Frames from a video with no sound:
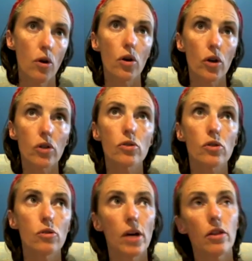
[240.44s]
not going to
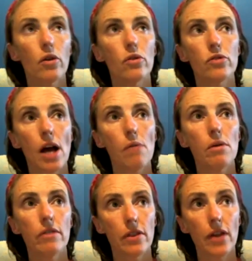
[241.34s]
talk about those.
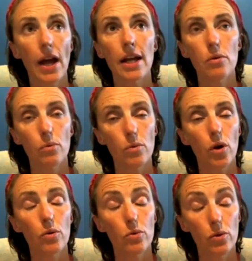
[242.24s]
However, they
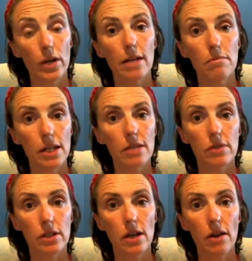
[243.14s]
were really massive
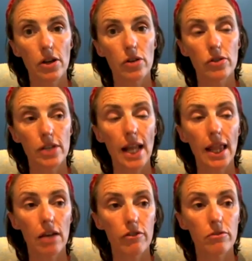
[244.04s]
scenarios that
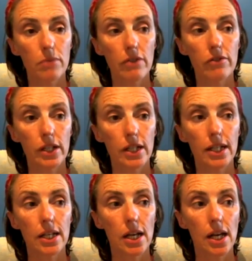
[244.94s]
left me
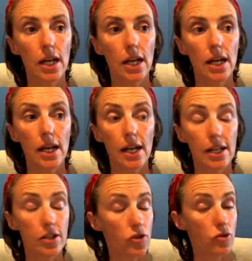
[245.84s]
feeling
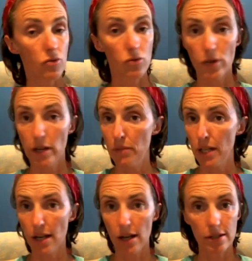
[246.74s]

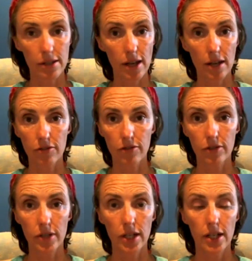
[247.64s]
extremely unsafe.
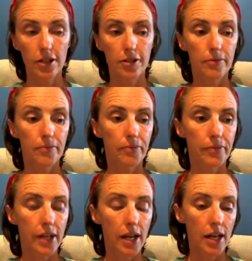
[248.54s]

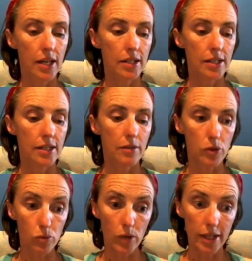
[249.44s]
And there
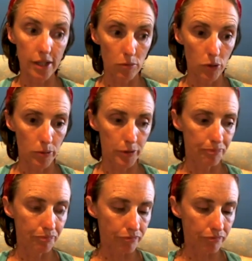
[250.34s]
was one other moment